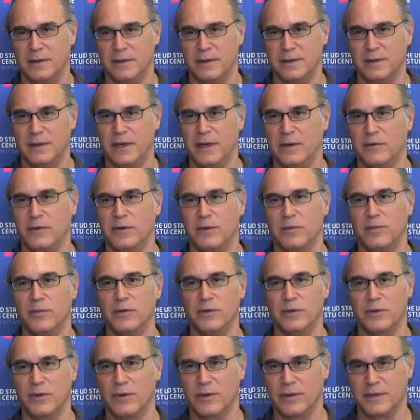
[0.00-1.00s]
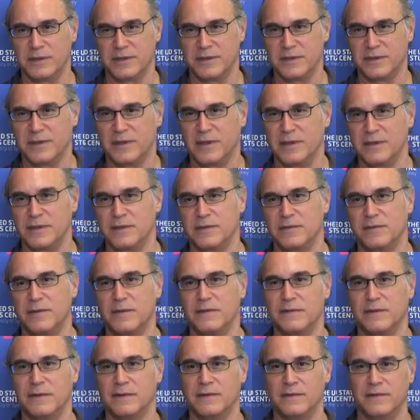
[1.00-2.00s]
equitable courses on this
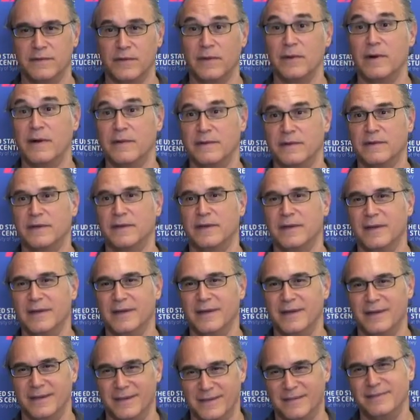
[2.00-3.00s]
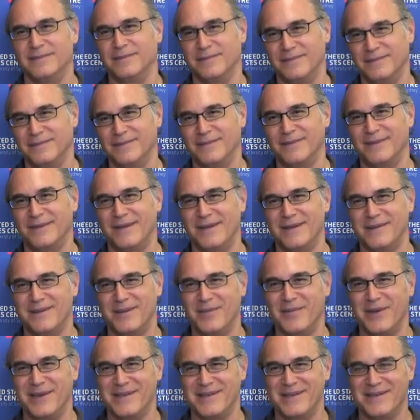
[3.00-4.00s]
river forever. So that's
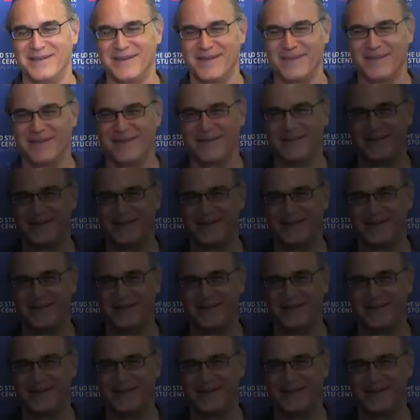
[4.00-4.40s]
the basis of it.